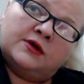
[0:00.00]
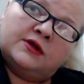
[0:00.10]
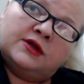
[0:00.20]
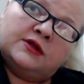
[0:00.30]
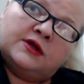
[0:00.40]

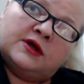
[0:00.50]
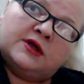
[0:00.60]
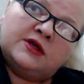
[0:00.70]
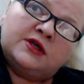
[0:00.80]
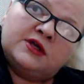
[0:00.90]
in
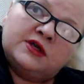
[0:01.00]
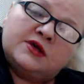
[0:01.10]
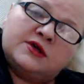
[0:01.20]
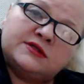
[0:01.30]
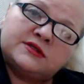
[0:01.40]

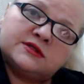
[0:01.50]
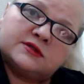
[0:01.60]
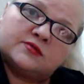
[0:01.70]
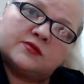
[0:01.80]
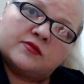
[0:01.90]

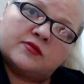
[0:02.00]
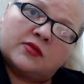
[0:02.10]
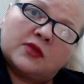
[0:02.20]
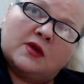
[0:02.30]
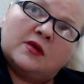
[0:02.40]
years,
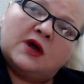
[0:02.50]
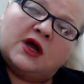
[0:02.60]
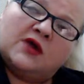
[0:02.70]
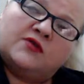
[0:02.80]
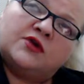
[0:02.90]

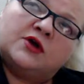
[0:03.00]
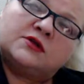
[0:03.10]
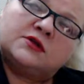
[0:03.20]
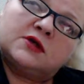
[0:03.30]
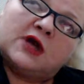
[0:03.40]
I have
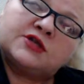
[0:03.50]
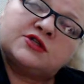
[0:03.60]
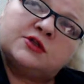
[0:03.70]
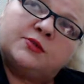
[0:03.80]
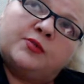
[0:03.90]
not
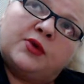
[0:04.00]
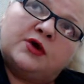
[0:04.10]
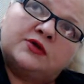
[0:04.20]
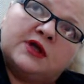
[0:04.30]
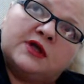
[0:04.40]
actually
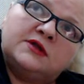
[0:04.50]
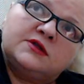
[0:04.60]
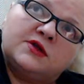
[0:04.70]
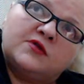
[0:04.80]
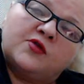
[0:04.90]
bought
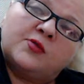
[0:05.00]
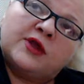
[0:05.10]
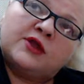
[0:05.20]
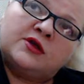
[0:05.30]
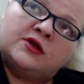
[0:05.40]
anything for
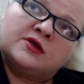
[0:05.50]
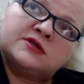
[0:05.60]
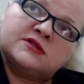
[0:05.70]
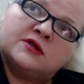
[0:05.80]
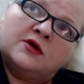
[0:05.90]
my
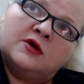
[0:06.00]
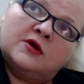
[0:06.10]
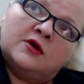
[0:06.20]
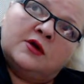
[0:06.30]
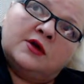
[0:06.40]
ears
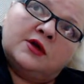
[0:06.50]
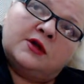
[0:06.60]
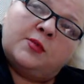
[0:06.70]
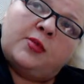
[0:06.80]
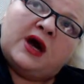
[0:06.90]

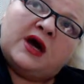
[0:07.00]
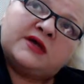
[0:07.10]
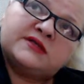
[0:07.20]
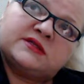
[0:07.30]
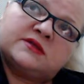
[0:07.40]
in the
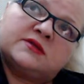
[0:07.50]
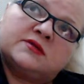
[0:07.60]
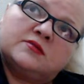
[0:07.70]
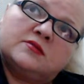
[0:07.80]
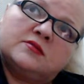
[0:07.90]
past,
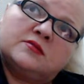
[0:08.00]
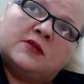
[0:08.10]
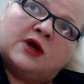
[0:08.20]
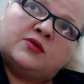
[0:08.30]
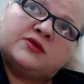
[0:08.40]

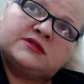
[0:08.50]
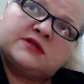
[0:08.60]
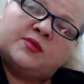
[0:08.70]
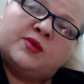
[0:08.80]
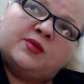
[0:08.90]
I would
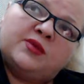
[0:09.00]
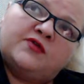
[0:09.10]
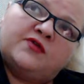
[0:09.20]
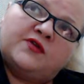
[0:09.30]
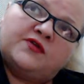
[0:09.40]
say
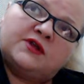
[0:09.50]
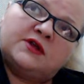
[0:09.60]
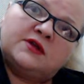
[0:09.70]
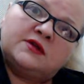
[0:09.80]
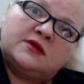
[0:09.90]
maybe
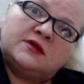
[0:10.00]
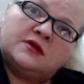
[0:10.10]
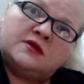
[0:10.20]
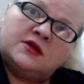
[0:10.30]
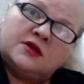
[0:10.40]

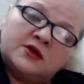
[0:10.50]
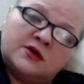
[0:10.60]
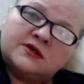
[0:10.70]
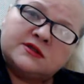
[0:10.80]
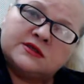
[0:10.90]
15
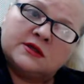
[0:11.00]
years,